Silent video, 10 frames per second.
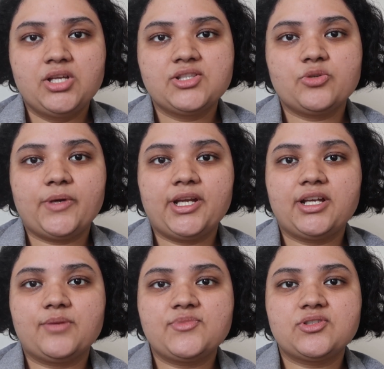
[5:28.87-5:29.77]
So, when
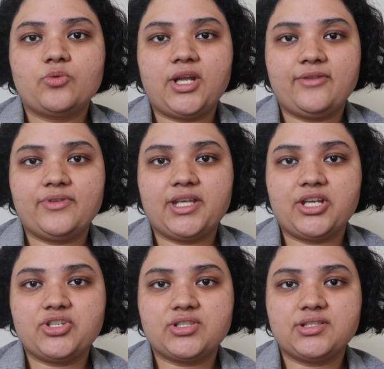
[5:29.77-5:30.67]
it comes to
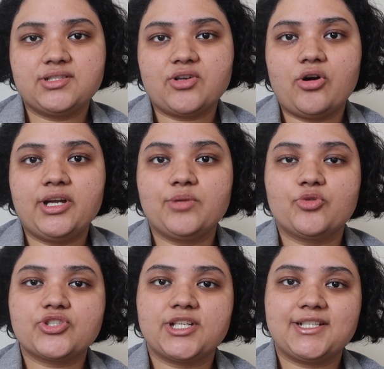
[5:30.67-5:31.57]
qualifications or
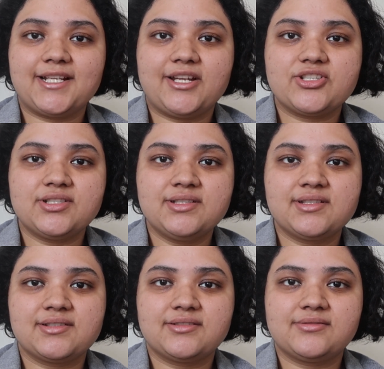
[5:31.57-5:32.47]
emotional
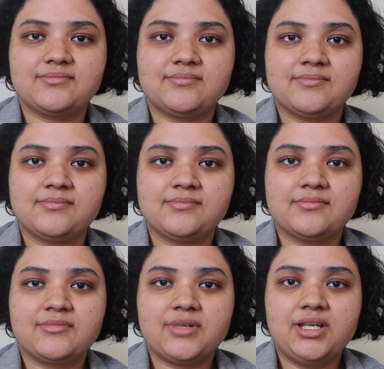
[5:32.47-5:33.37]
intelligence,
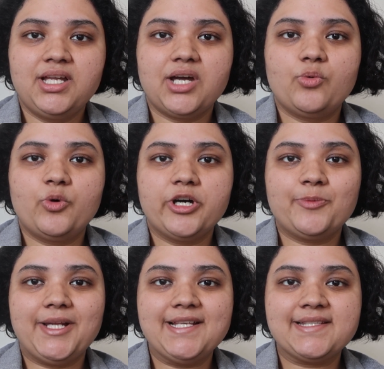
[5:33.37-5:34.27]
a
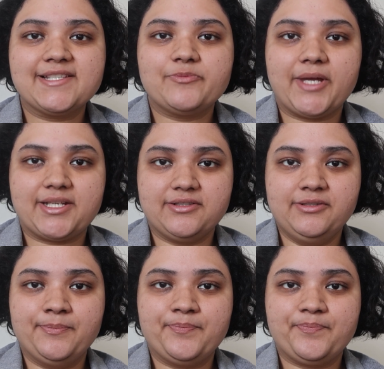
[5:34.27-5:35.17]
workplace is
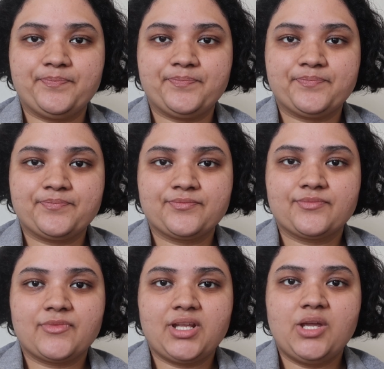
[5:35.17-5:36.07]
better
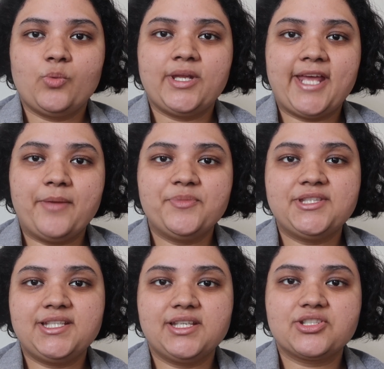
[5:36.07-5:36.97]
when
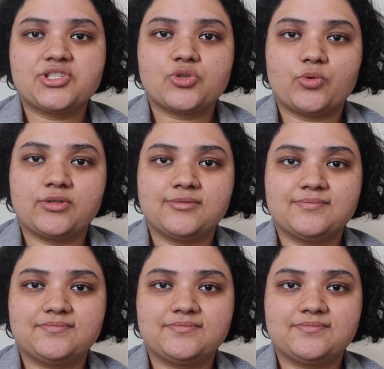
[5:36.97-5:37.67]
empathy is shown.